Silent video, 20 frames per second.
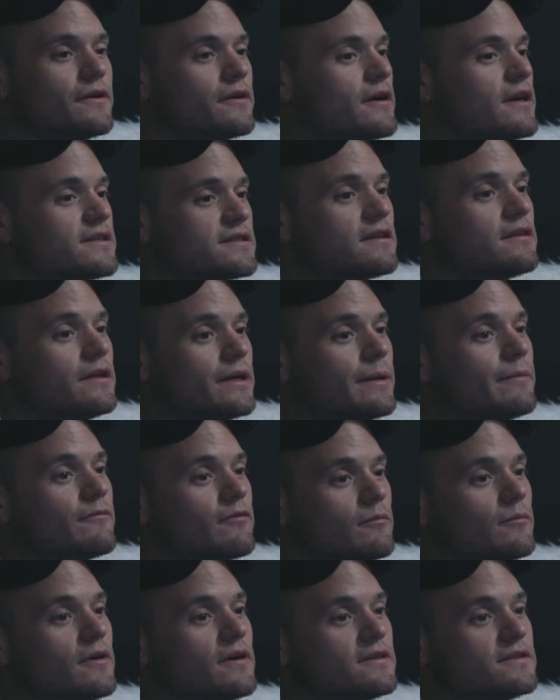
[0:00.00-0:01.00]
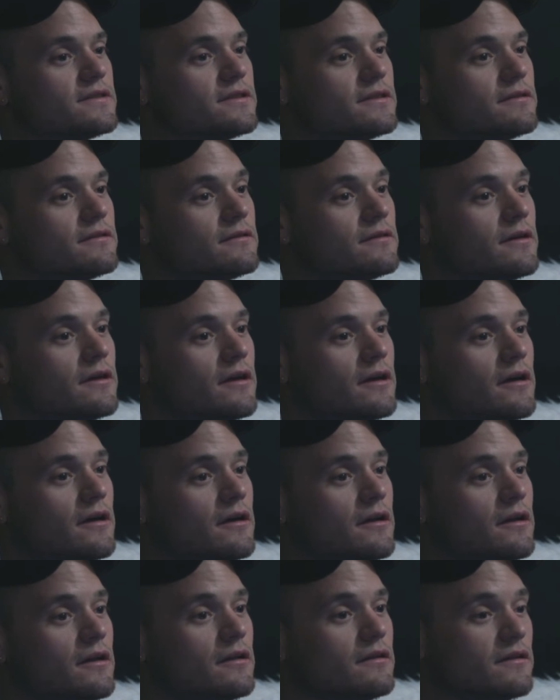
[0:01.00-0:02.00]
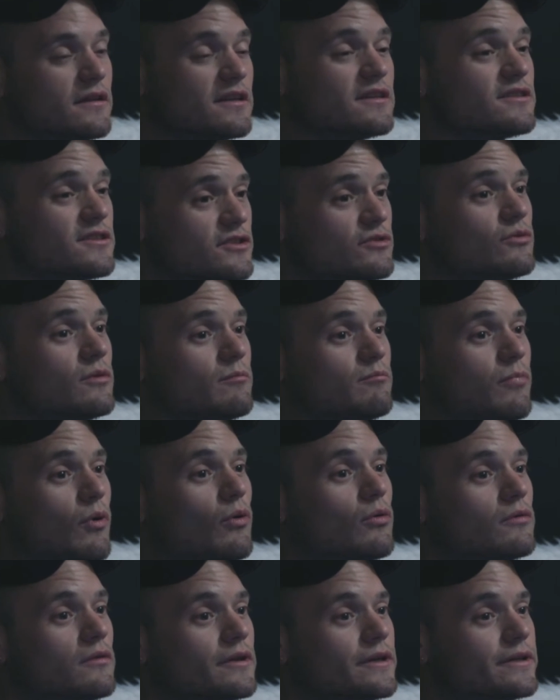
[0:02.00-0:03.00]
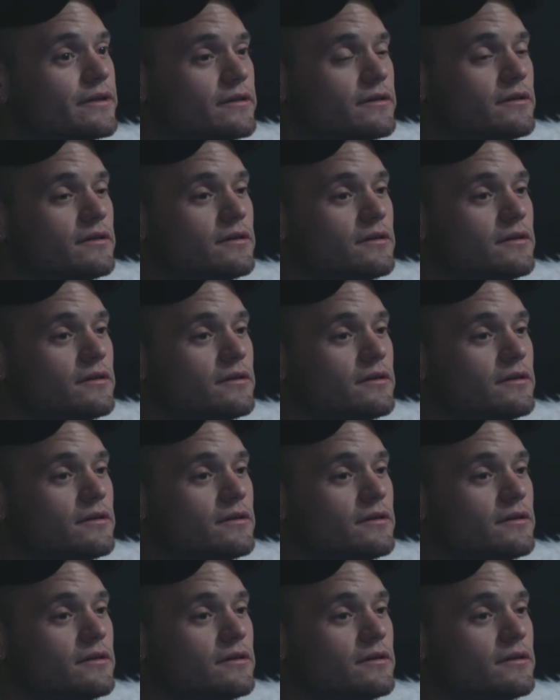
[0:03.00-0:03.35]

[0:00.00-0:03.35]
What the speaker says: fear has claimed from us, and let us do it boldly.